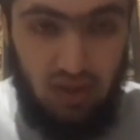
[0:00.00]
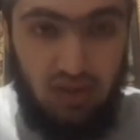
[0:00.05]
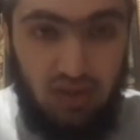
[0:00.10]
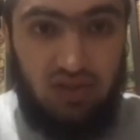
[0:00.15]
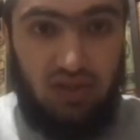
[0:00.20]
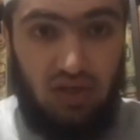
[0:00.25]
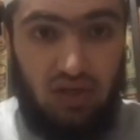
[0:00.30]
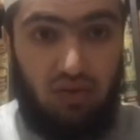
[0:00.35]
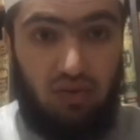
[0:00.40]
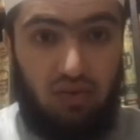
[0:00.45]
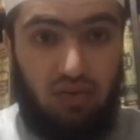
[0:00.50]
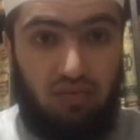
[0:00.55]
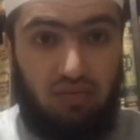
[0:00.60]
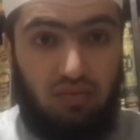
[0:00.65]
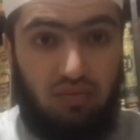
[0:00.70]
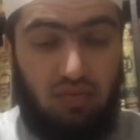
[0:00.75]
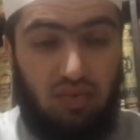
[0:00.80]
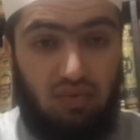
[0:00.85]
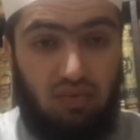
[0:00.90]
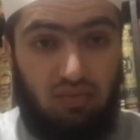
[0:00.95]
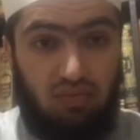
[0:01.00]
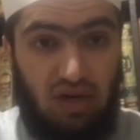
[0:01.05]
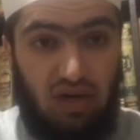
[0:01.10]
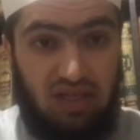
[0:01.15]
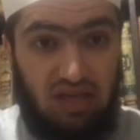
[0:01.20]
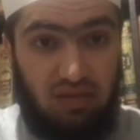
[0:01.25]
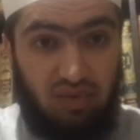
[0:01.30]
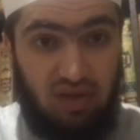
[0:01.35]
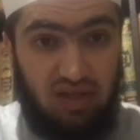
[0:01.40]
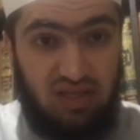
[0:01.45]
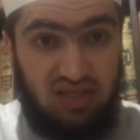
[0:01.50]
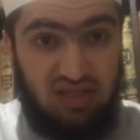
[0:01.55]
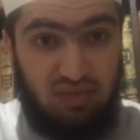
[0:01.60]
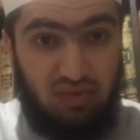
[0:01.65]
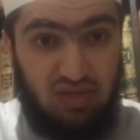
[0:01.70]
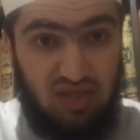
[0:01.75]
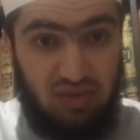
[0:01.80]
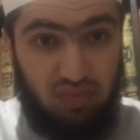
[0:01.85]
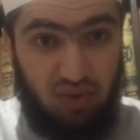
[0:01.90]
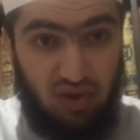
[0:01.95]
So, my dear brothers, the
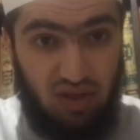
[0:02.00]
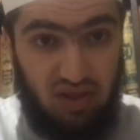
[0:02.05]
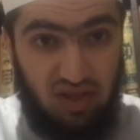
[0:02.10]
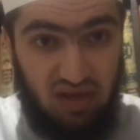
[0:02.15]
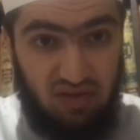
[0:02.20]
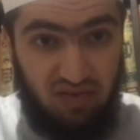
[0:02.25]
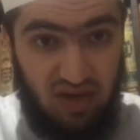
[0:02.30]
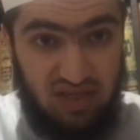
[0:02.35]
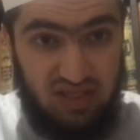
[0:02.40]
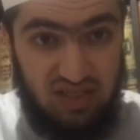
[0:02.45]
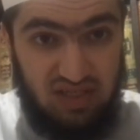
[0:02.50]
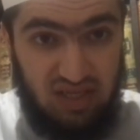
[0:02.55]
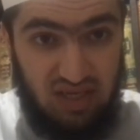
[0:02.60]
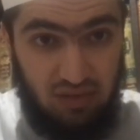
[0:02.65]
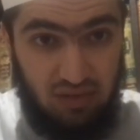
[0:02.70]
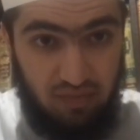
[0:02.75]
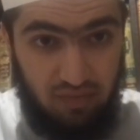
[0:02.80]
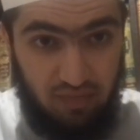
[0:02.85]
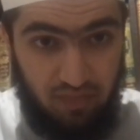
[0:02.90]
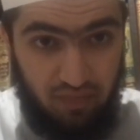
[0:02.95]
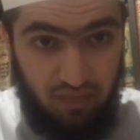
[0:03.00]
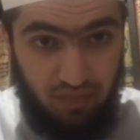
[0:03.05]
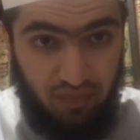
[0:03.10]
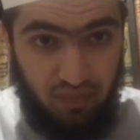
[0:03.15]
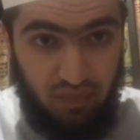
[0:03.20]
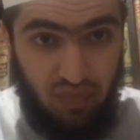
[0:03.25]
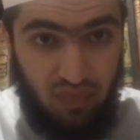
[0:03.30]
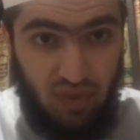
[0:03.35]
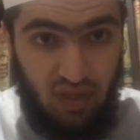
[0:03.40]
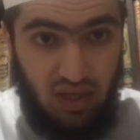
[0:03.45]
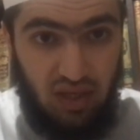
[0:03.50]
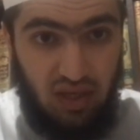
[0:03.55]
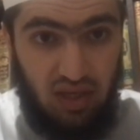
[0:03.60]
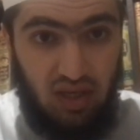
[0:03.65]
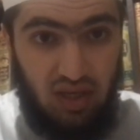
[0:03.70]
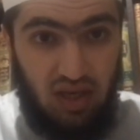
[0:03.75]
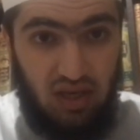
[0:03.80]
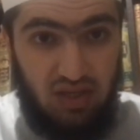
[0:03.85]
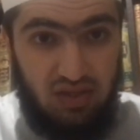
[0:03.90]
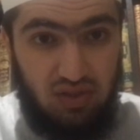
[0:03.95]
most important thing for us now
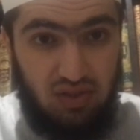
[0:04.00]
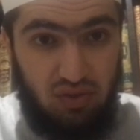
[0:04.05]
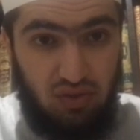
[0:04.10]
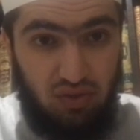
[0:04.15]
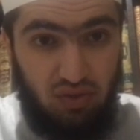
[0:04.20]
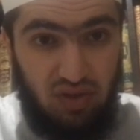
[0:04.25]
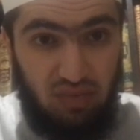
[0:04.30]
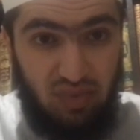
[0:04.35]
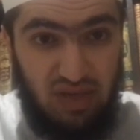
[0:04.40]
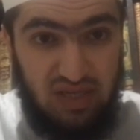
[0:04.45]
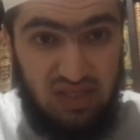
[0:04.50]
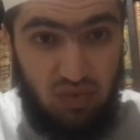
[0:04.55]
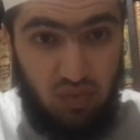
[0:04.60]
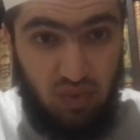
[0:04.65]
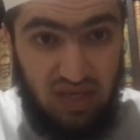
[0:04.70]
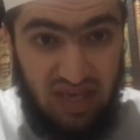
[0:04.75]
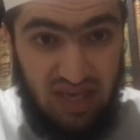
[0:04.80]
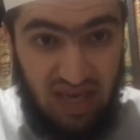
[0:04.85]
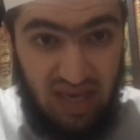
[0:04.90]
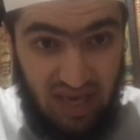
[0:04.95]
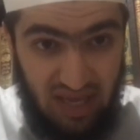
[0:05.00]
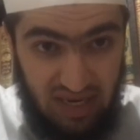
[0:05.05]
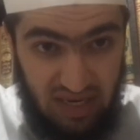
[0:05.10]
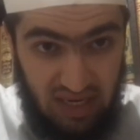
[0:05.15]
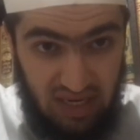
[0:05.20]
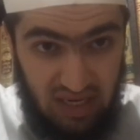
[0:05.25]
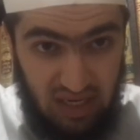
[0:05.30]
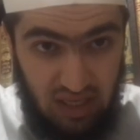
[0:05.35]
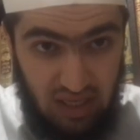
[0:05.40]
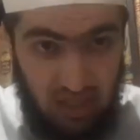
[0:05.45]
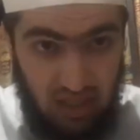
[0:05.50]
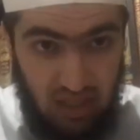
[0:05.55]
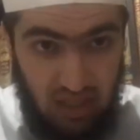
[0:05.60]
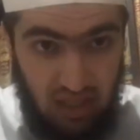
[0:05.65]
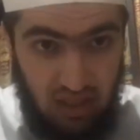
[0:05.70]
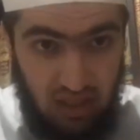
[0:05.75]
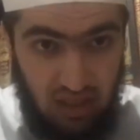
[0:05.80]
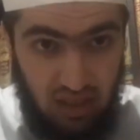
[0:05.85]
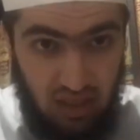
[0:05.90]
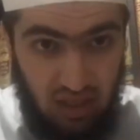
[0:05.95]
is to do the best we can
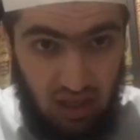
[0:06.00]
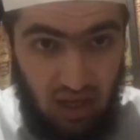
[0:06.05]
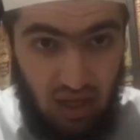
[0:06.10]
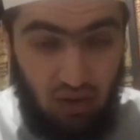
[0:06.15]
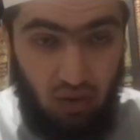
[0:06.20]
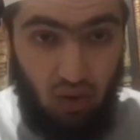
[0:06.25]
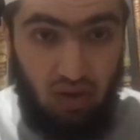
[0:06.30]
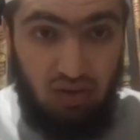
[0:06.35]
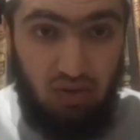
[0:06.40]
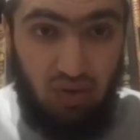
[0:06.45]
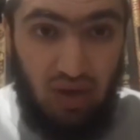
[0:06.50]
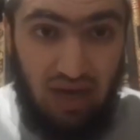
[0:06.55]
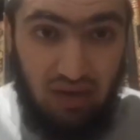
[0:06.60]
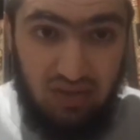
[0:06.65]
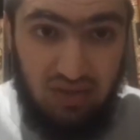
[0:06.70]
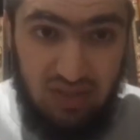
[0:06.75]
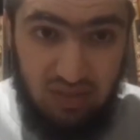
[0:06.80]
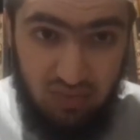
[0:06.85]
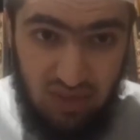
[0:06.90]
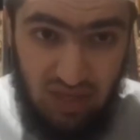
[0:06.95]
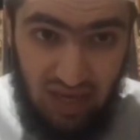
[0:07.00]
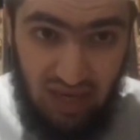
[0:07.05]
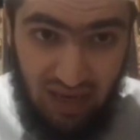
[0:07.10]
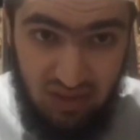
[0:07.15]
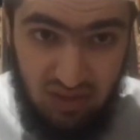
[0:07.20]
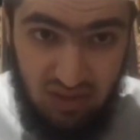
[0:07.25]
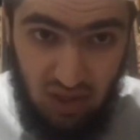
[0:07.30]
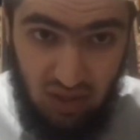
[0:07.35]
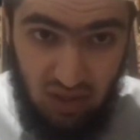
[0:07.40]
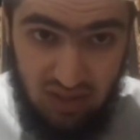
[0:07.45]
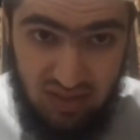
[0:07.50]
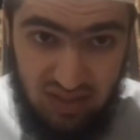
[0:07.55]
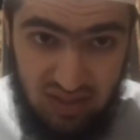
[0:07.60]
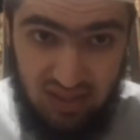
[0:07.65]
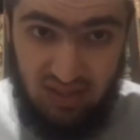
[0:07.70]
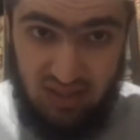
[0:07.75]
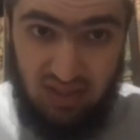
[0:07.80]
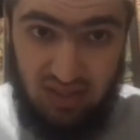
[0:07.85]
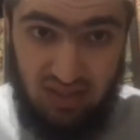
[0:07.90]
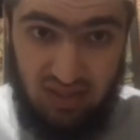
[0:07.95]
according to our, our
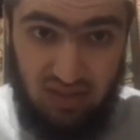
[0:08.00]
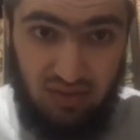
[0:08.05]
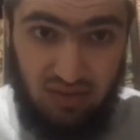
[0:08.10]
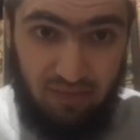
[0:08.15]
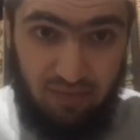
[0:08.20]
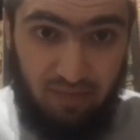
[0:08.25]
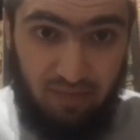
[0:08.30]
circumstances